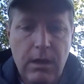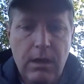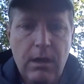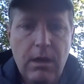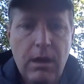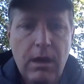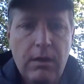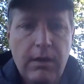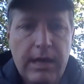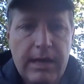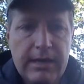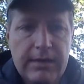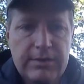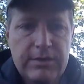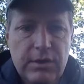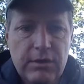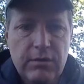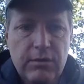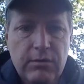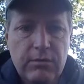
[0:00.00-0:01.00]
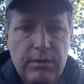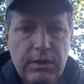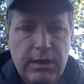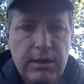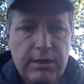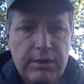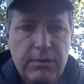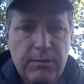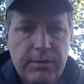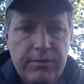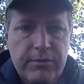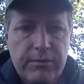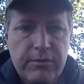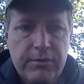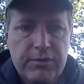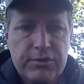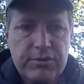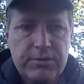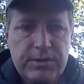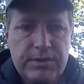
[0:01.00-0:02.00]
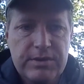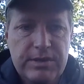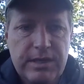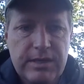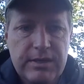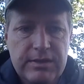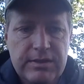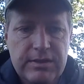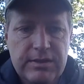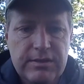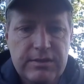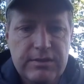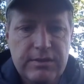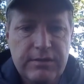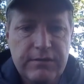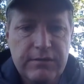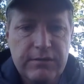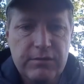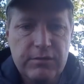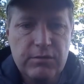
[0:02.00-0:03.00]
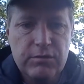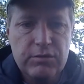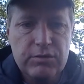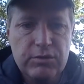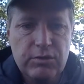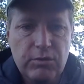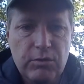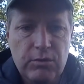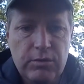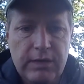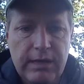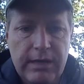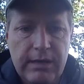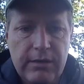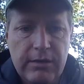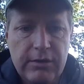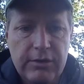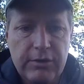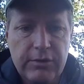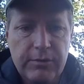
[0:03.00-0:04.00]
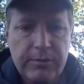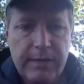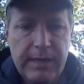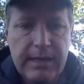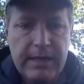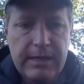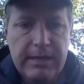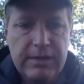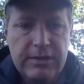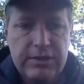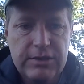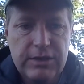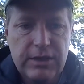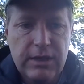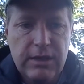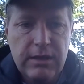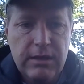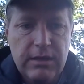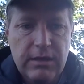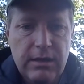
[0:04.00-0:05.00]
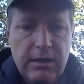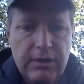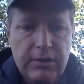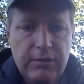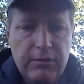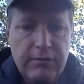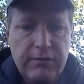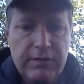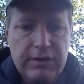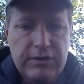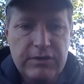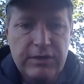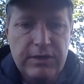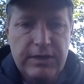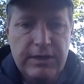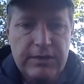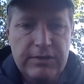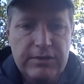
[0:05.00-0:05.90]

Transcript: All right, so you went through those 3 sentences. If you scroll down on your page, you'll eventually get